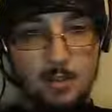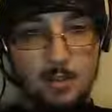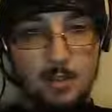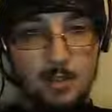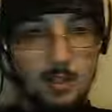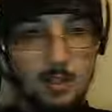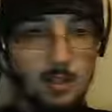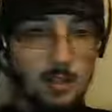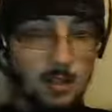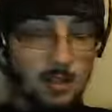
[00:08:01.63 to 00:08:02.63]
sources,
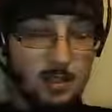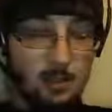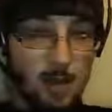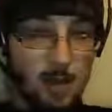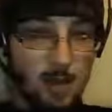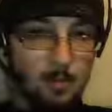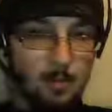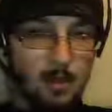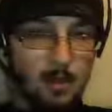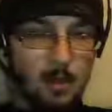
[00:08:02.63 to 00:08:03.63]
like such as the
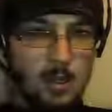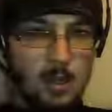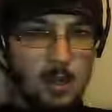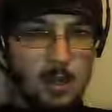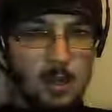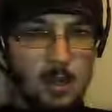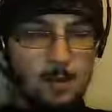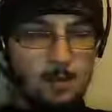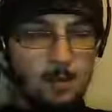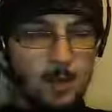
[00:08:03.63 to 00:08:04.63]
Bible.
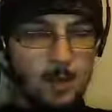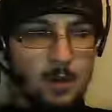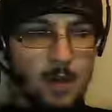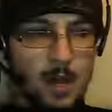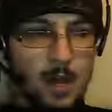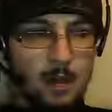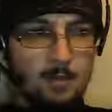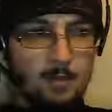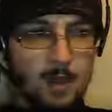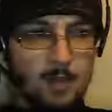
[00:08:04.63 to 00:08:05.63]
We don't
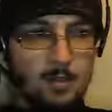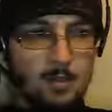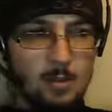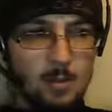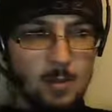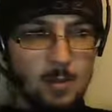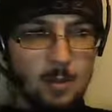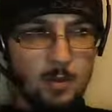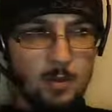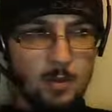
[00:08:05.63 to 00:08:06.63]
have extra
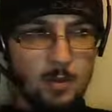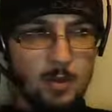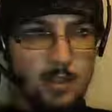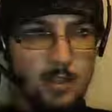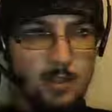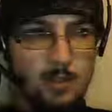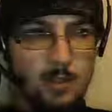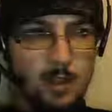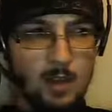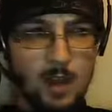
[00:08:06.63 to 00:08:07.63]
biblical sources
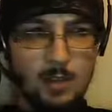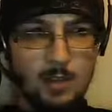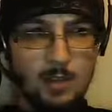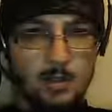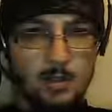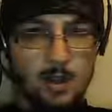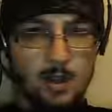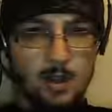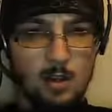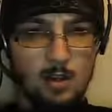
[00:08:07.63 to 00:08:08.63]
for the conquest of
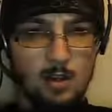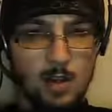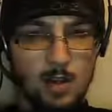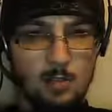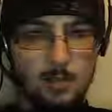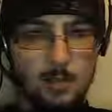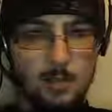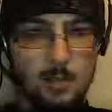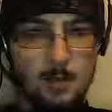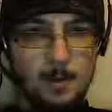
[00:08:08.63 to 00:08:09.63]
Joshua.
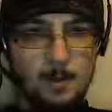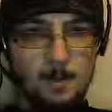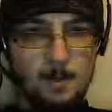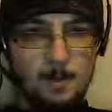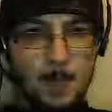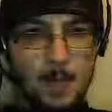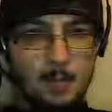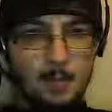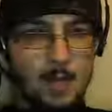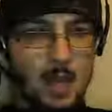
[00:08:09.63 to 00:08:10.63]

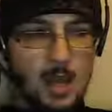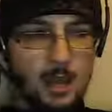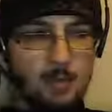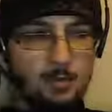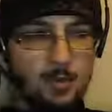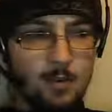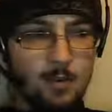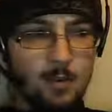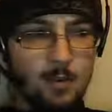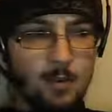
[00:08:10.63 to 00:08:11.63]
So we can't
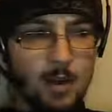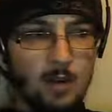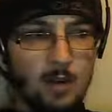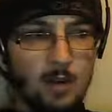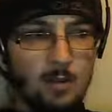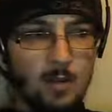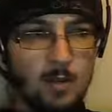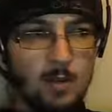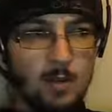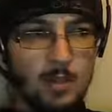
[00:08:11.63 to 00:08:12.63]
confirm one way or another
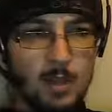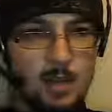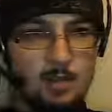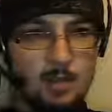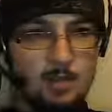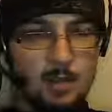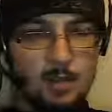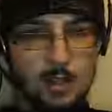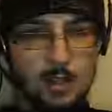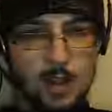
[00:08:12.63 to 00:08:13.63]
whether his name was
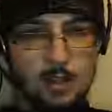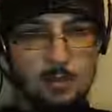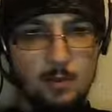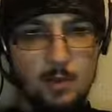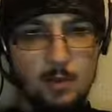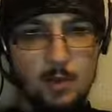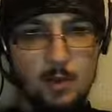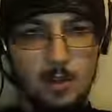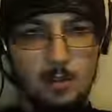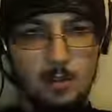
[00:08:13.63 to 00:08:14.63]
really Joshua, or
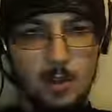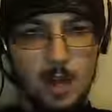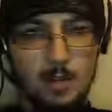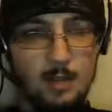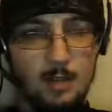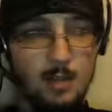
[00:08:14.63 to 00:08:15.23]
whether he really had as